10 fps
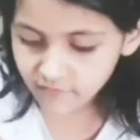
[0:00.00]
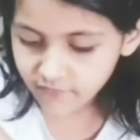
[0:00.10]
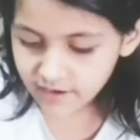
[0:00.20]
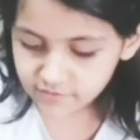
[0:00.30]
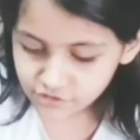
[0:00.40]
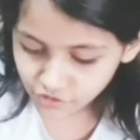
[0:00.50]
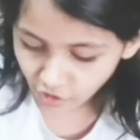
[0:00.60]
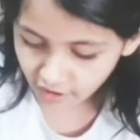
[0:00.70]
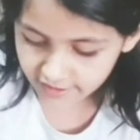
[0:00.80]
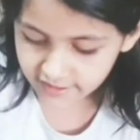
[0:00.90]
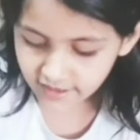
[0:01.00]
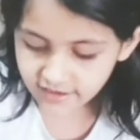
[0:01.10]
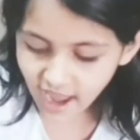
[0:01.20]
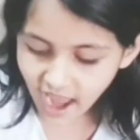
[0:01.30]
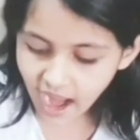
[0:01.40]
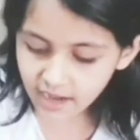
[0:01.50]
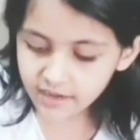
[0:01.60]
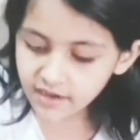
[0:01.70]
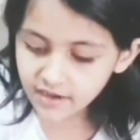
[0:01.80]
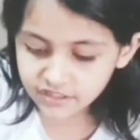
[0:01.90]
You join it
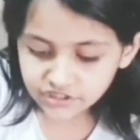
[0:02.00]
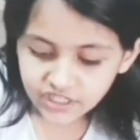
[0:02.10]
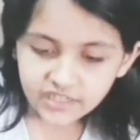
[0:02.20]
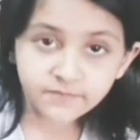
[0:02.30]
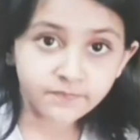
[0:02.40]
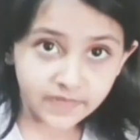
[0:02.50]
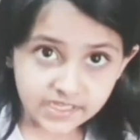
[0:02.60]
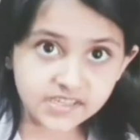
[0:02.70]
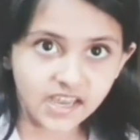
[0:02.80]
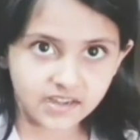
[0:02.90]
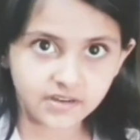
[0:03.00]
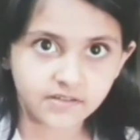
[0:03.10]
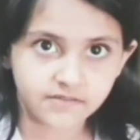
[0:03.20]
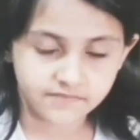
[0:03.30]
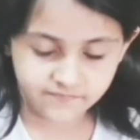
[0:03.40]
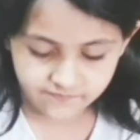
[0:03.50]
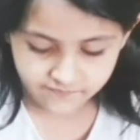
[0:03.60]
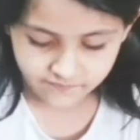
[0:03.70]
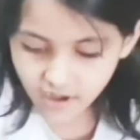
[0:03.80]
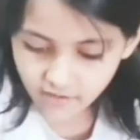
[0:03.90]
and just mix it.
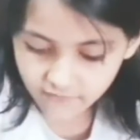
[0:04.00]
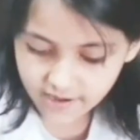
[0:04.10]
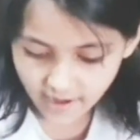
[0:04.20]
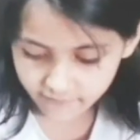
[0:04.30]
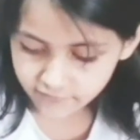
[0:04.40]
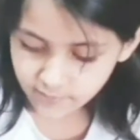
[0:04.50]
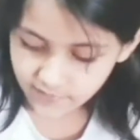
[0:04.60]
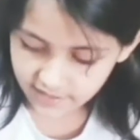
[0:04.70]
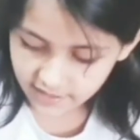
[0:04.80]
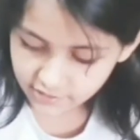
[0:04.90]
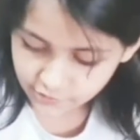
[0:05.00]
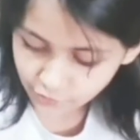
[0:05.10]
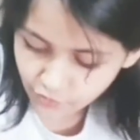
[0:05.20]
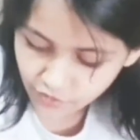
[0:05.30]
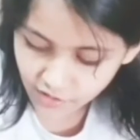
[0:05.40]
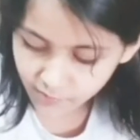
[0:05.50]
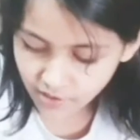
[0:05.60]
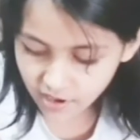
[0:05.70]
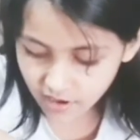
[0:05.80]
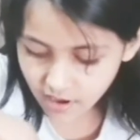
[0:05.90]
We have to make a dough
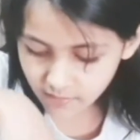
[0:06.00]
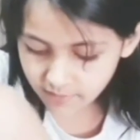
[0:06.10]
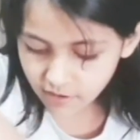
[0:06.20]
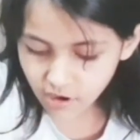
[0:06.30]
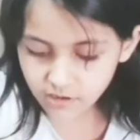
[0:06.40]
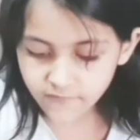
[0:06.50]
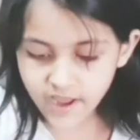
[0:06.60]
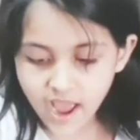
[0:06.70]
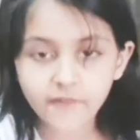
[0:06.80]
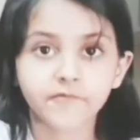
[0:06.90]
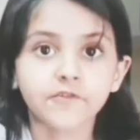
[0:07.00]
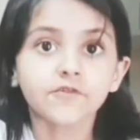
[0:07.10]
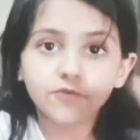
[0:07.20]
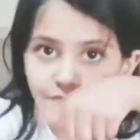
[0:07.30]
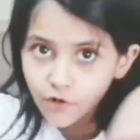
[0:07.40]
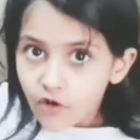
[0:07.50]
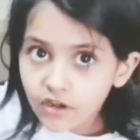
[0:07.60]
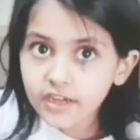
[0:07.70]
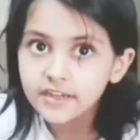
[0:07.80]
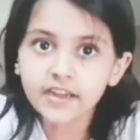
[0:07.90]
because we have to roll
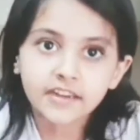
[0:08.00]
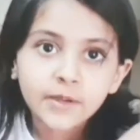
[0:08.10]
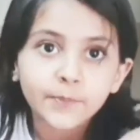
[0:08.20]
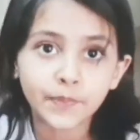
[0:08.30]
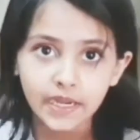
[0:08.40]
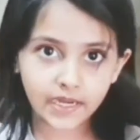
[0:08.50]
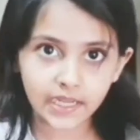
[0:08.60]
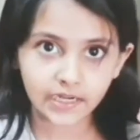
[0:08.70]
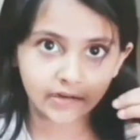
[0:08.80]
it in the baler.